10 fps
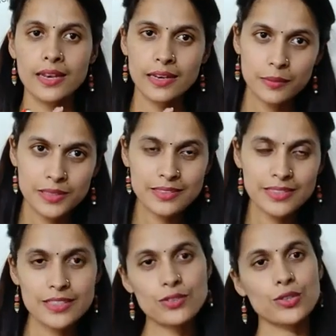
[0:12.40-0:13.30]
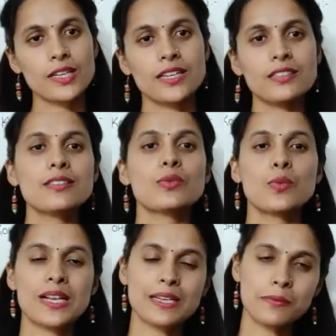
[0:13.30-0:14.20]
Namaste students,
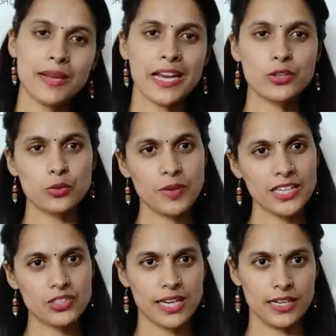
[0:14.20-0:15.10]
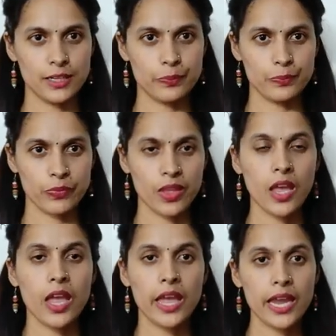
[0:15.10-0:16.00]
welcome back to my channel.
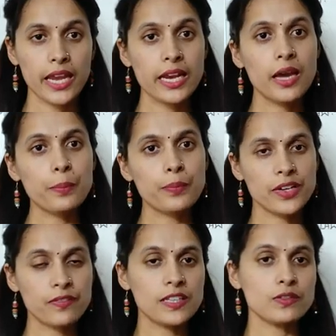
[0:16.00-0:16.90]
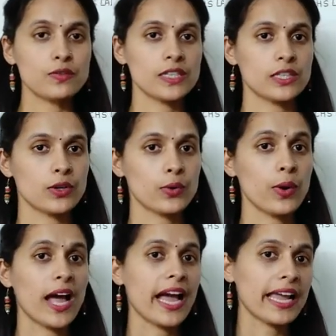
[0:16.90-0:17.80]
In our previous
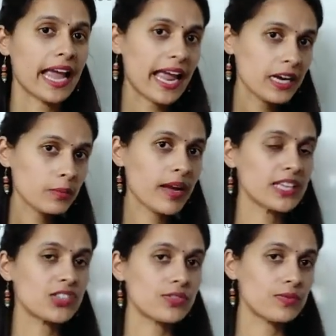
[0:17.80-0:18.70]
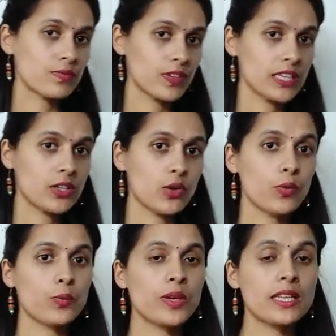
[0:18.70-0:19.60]
video, I end my
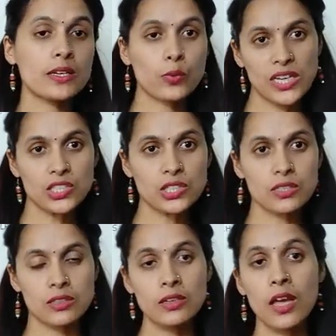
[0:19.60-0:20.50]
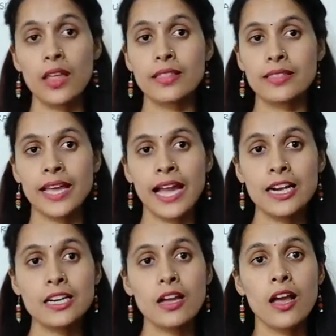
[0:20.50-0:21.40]
video with a question
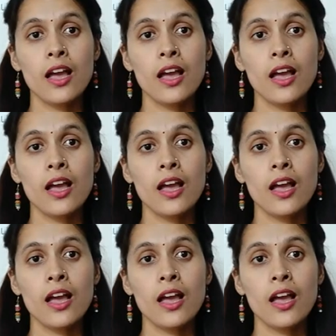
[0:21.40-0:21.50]
that